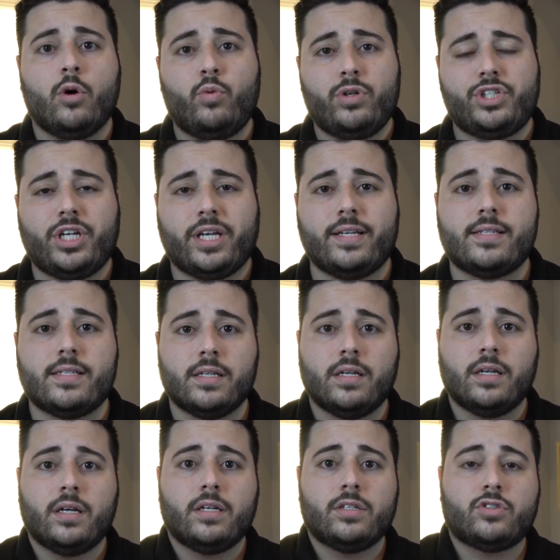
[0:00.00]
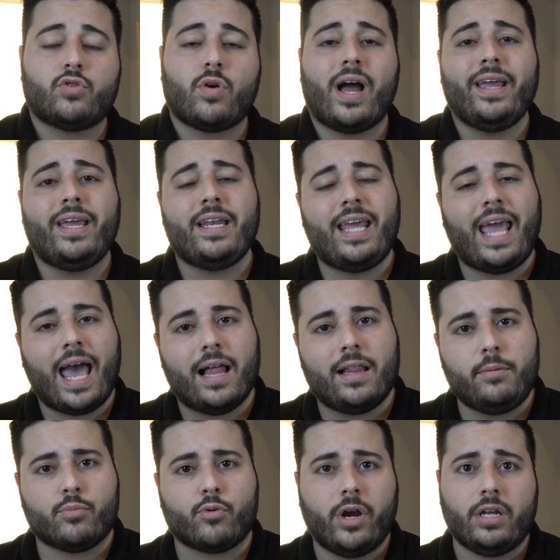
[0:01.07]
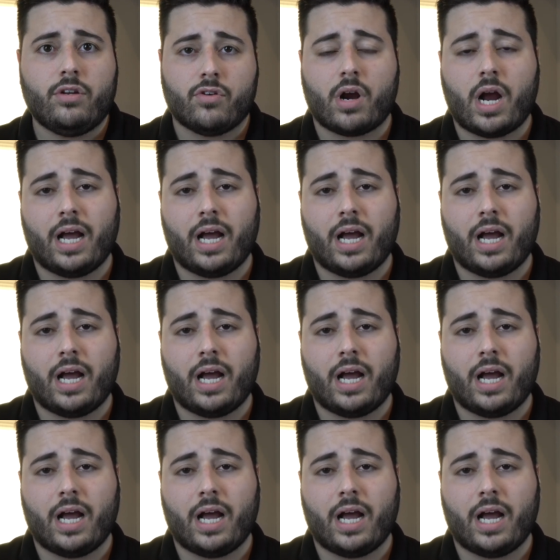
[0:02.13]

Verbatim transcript: which is try and calibrate your